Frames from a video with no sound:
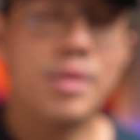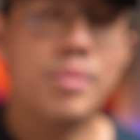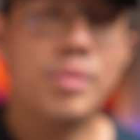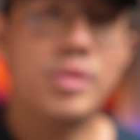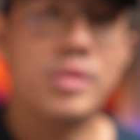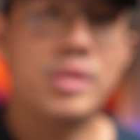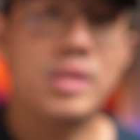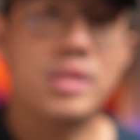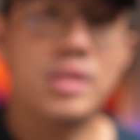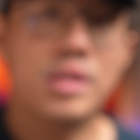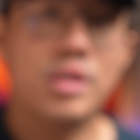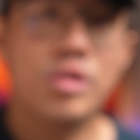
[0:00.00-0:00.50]

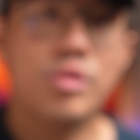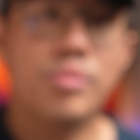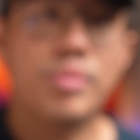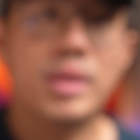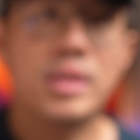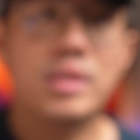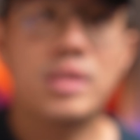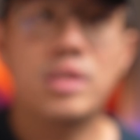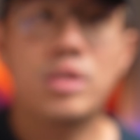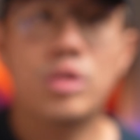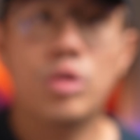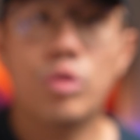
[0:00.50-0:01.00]
about these
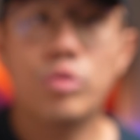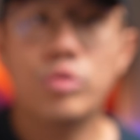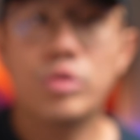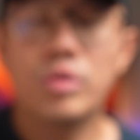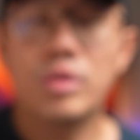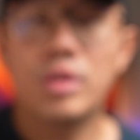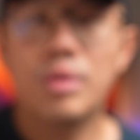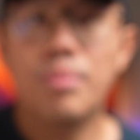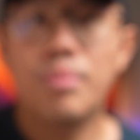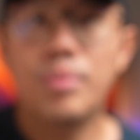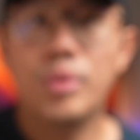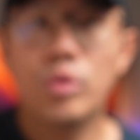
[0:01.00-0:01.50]
earbuds is also
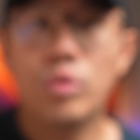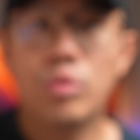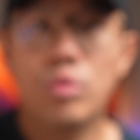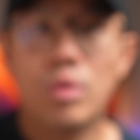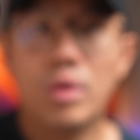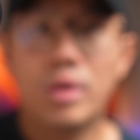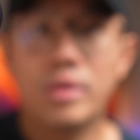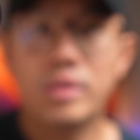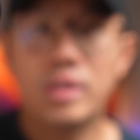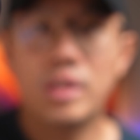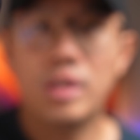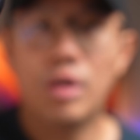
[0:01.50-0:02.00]
the build
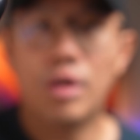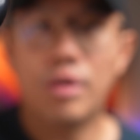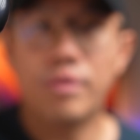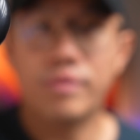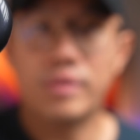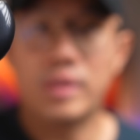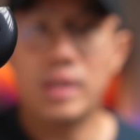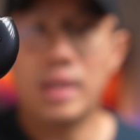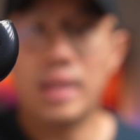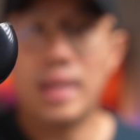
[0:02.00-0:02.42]
quality of the